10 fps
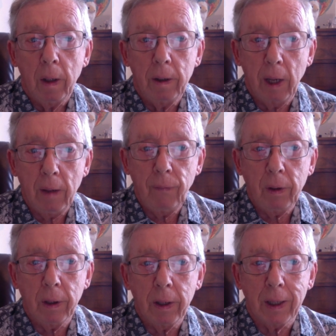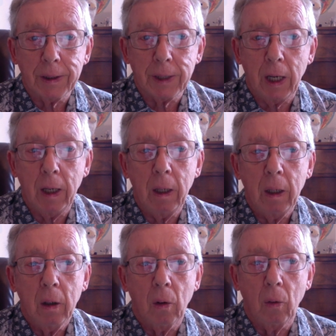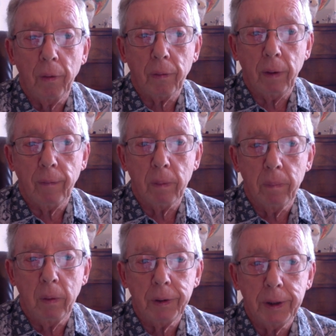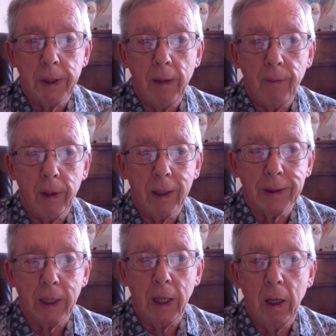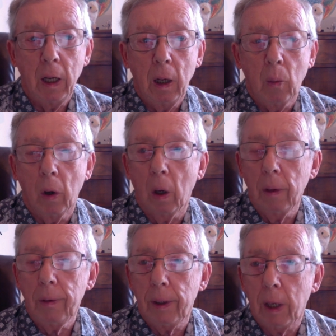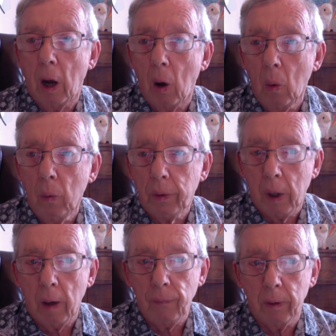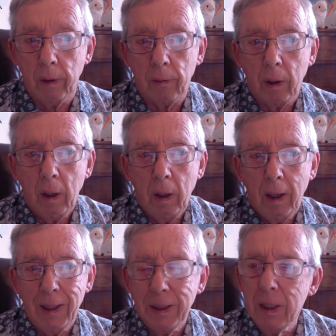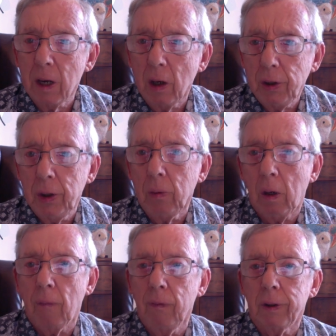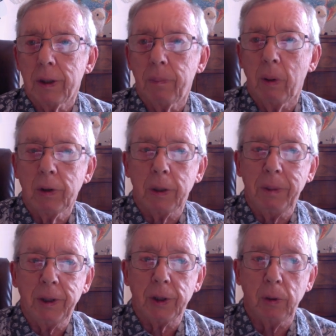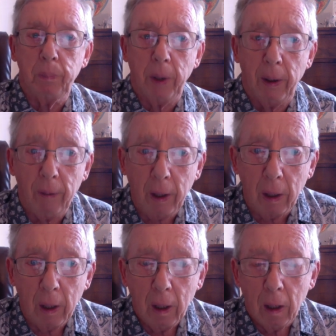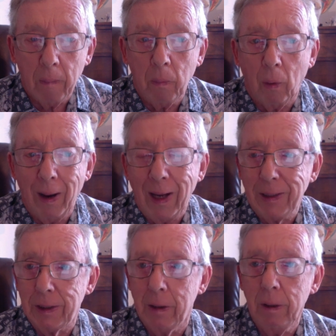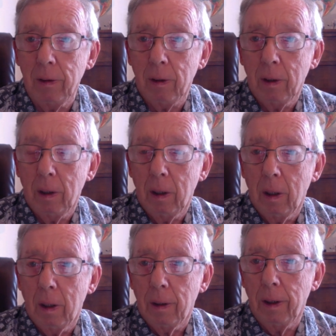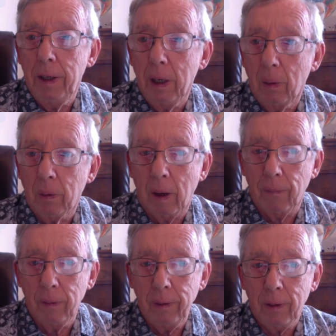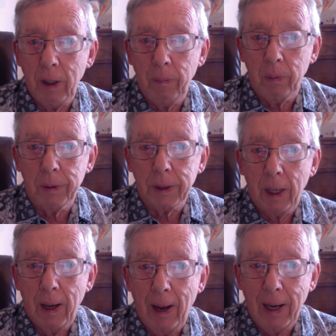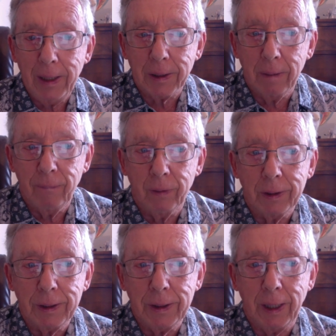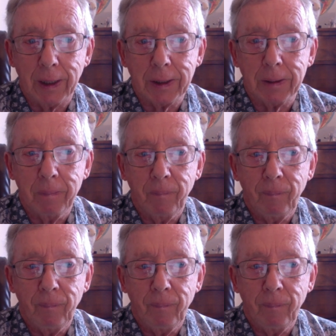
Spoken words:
David and Isaiah, all three of them, Moses, David and Isaiah, were under the old covenant. Isn't our new covenant supposed to be superior and more excellent than the old covenant? Hebrews 8 and verse 6.